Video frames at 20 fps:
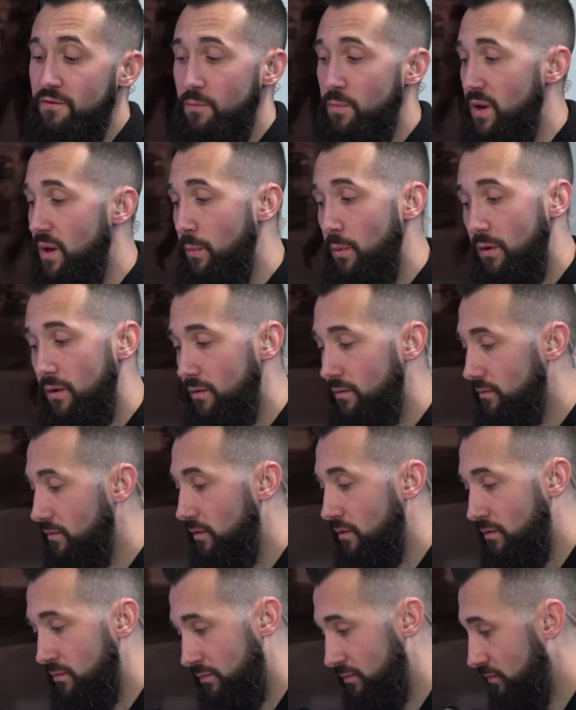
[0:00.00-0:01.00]
people
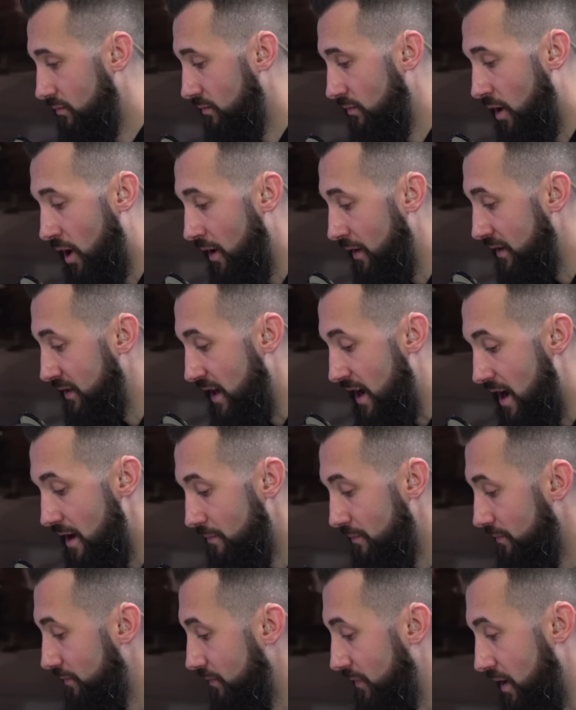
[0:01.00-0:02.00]
all the
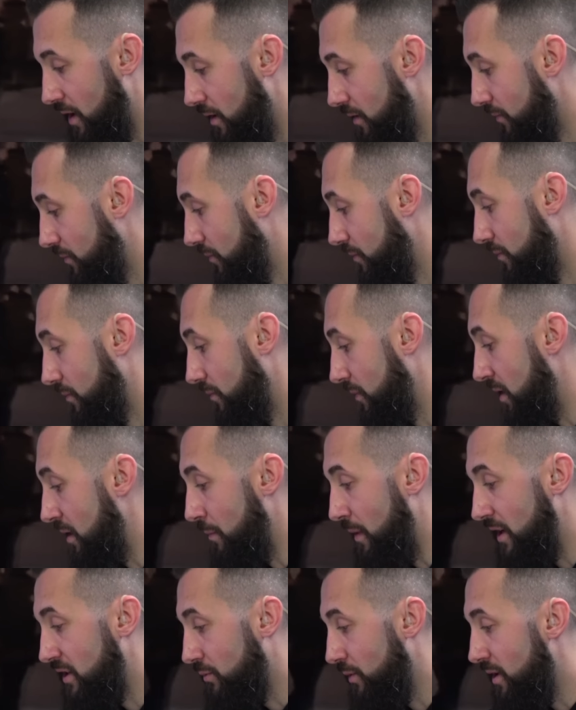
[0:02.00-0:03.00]
time, in the
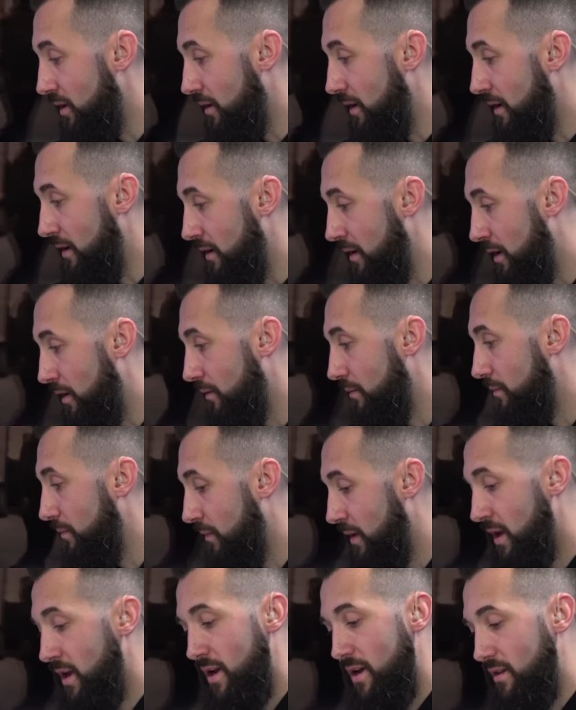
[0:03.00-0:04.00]
best way that,
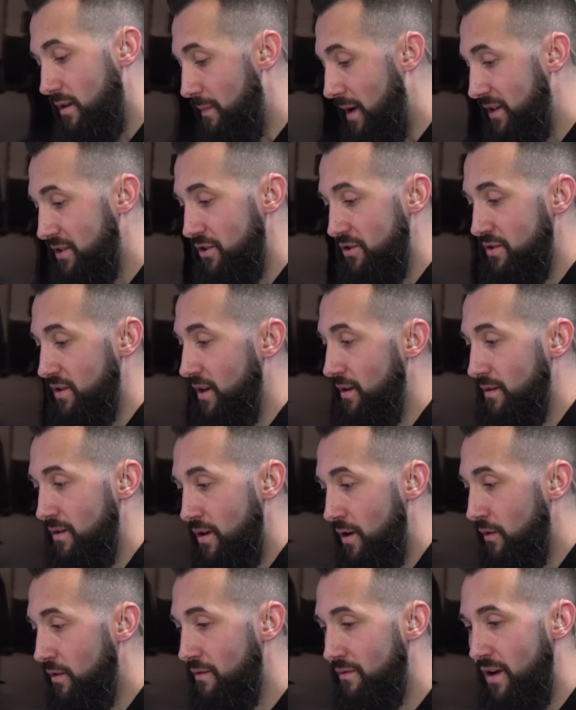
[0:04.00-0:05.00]
the message that,
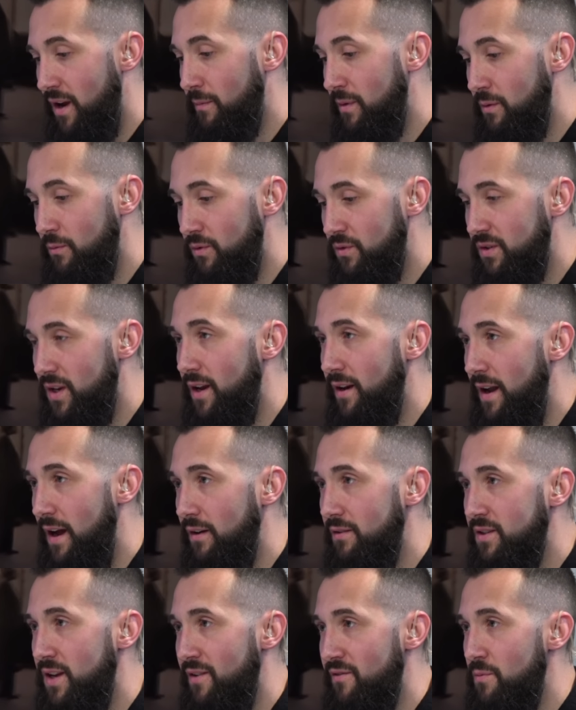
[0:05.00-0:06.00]
the family will send
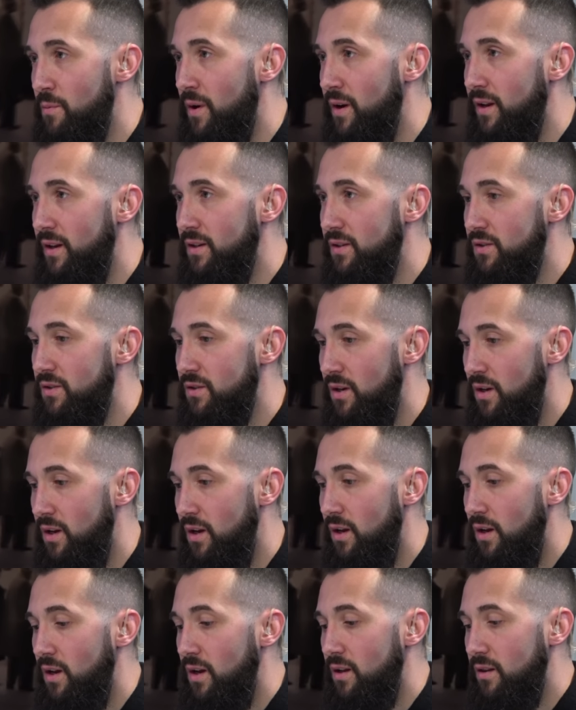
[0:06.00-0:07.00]
out to everybody is,
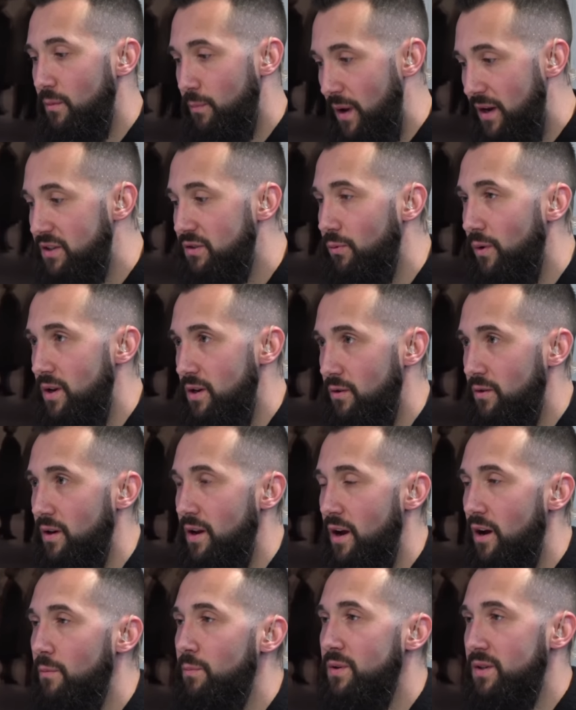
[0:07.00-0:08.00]
the best way you could
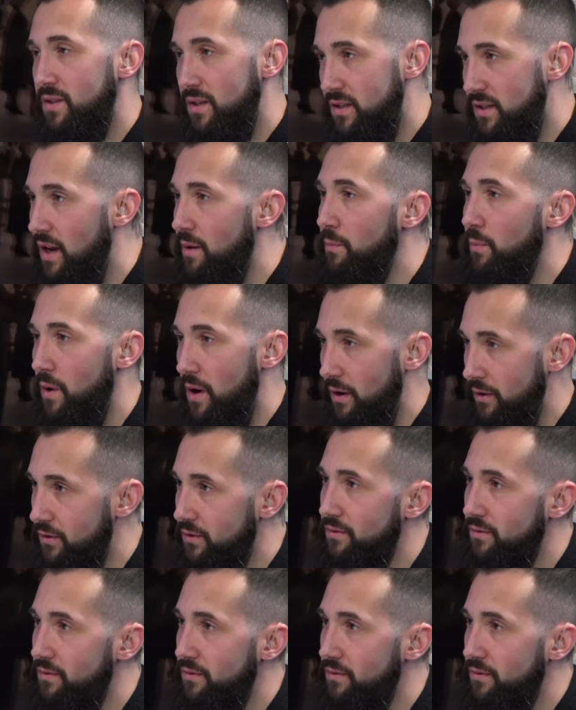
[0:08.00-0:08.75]
help is to send prayers.